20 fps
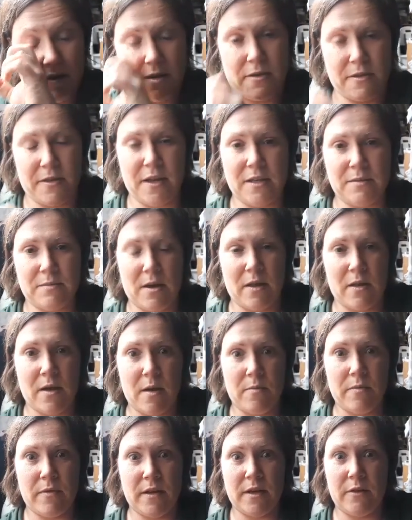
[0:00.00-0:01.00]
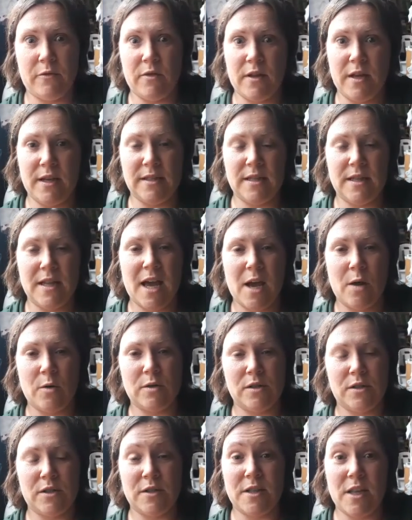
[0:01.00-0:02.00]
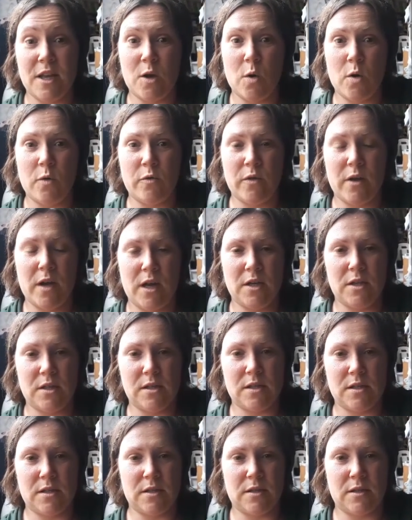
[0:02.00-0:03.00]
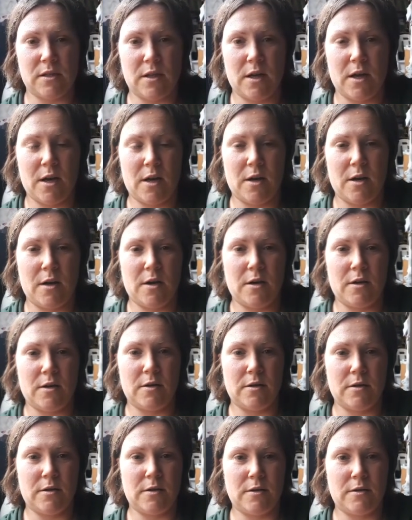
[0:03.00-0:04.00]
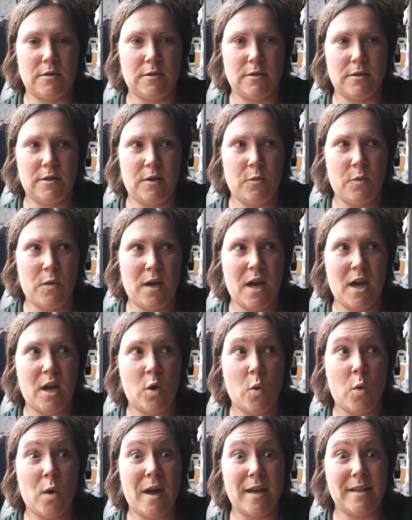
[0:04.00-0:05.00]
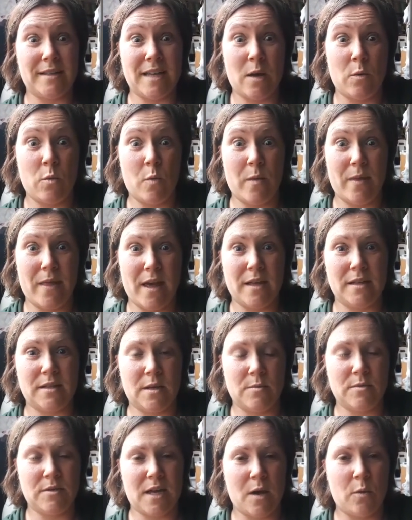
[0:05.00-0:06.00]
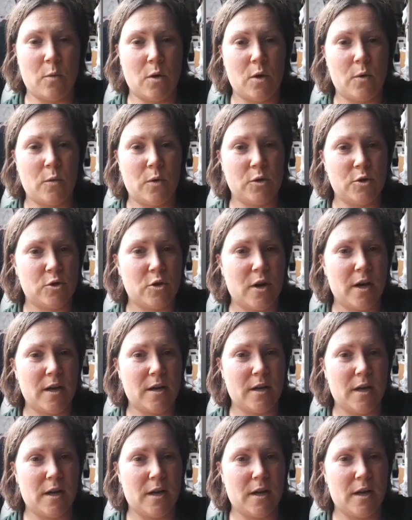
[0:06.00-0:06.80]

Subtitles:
things about the different things in the houses as they go up for the ages. If we get a quiet day when we're there someday, we'll try